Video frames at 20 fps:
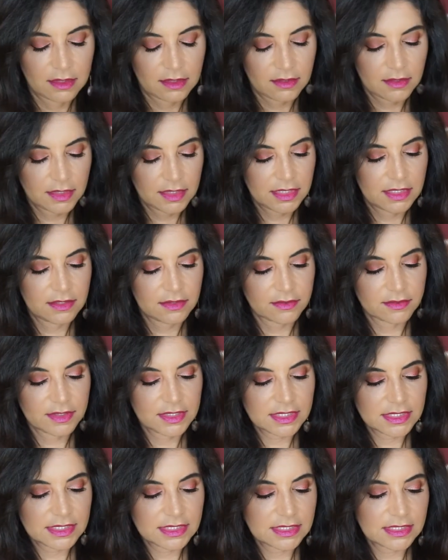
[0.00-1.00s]
All right, here,
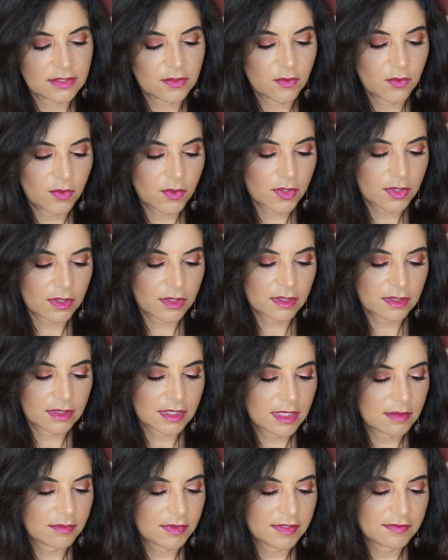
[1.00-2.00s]
this is an oil.
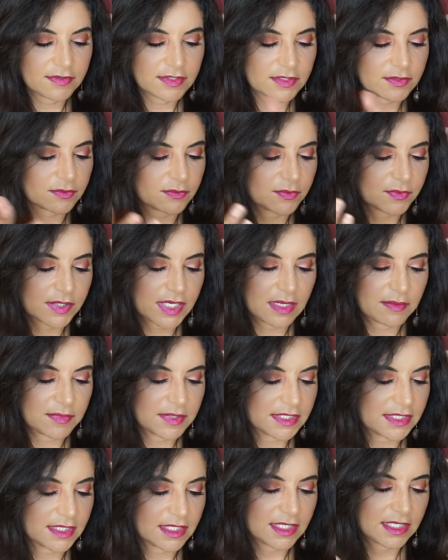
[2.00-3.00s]
I believe this one came
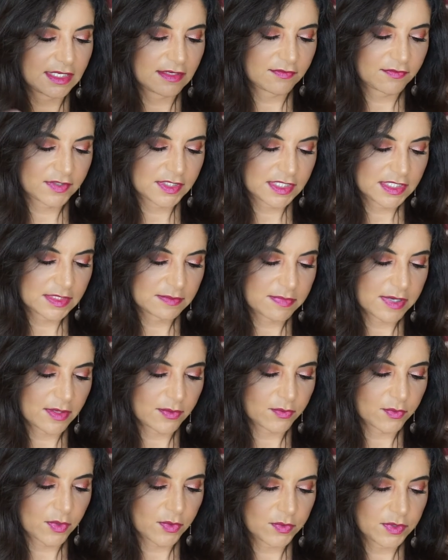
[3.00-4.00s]
as a gift. This is by
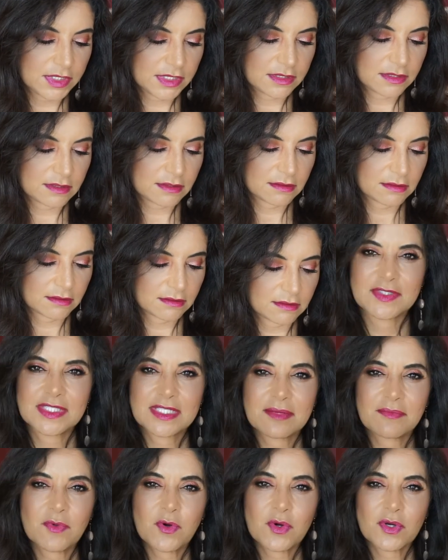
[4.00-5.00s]
Rodin.
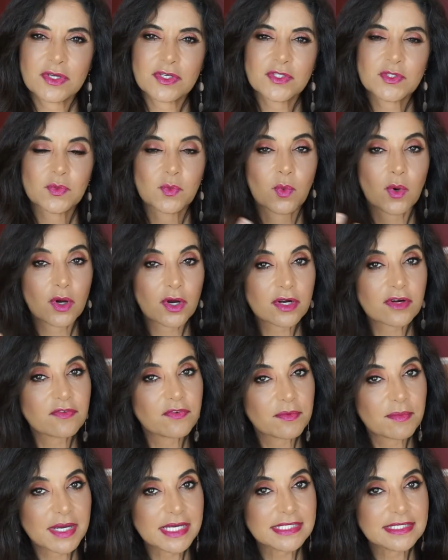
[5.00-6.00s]
Some oils work
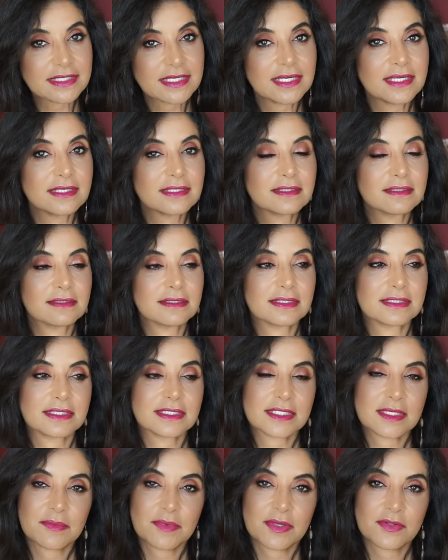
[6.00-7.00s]
for my skin and
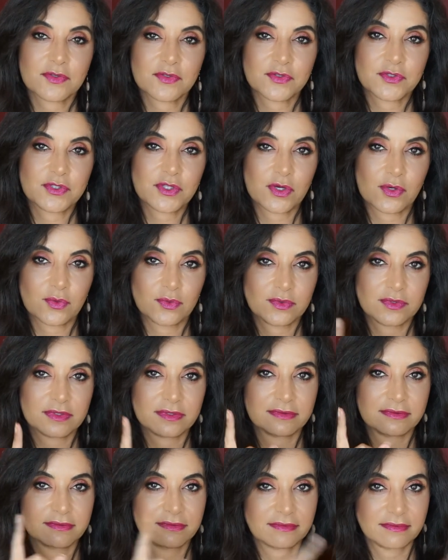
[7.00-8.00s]
some others
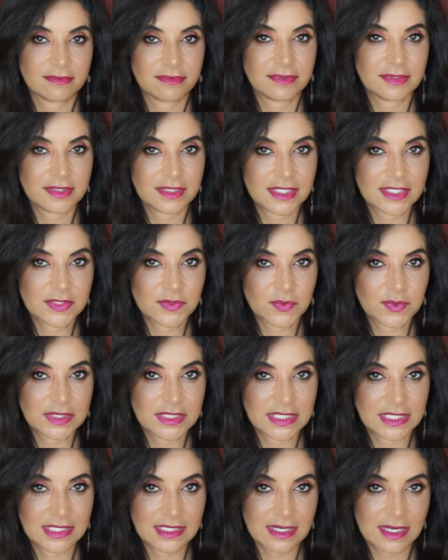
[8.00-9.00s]
don't. This one
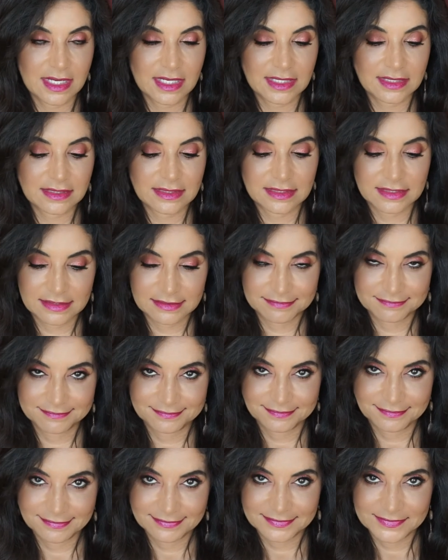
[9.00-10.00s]
did not.
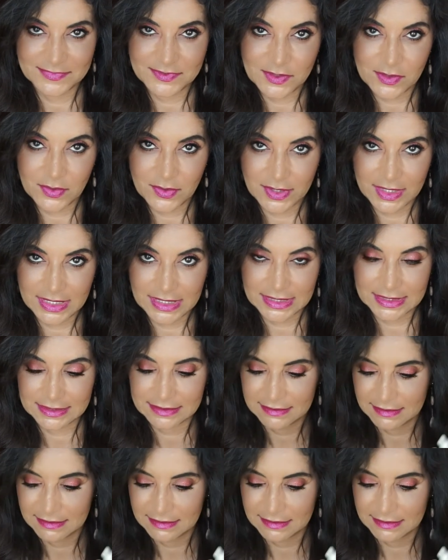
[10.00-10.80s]
Sorry.